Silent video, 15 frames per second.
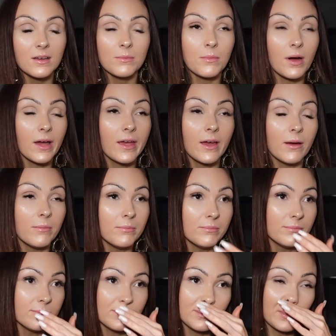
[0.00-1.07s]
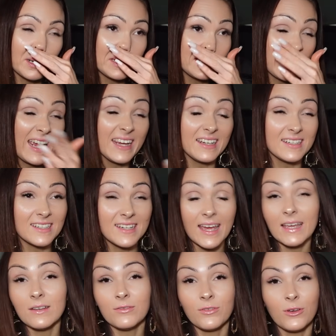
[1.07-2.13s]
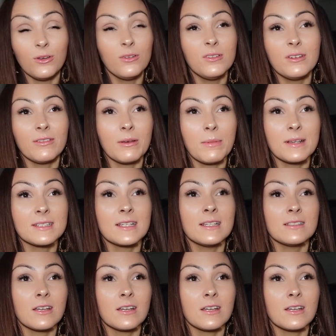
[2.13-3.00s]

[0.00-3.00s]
my um my day to day food, if that makes sense.